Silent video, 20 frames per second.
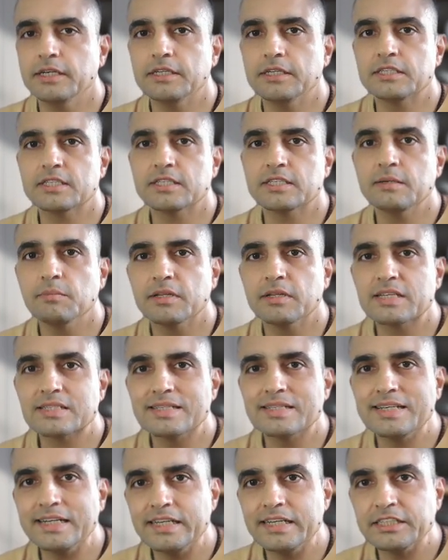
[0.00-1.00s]
It
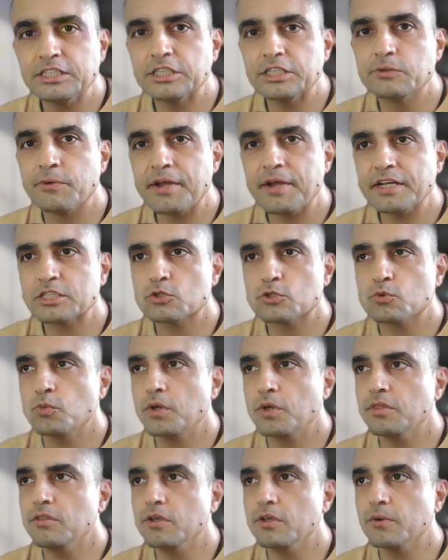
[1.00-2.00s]
seamlessly integrates
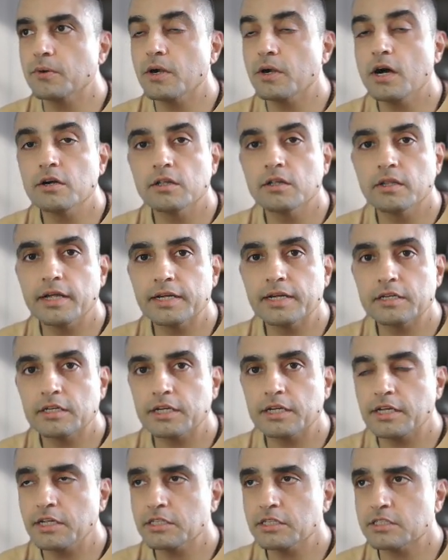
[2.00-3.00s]
with your underlying
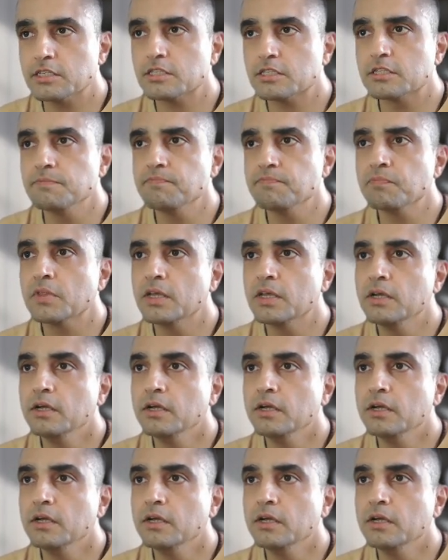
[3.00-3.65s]
ticketing system.